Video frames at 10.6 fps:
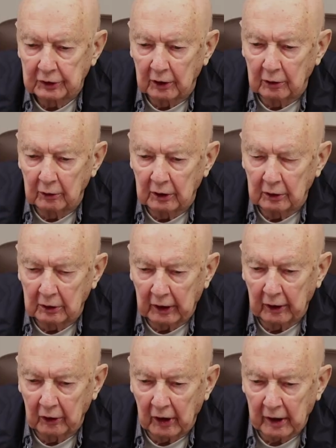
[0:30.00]
So
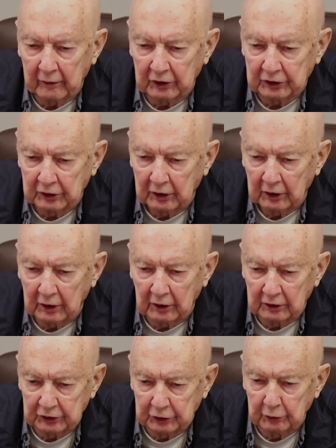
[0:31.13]
a lot of us,
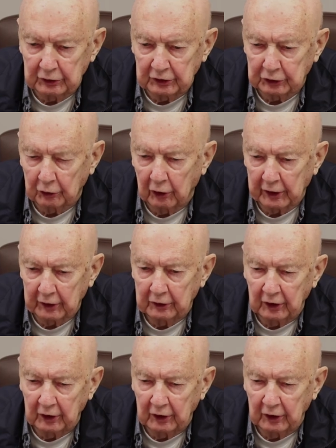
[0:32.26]
as soon as it started,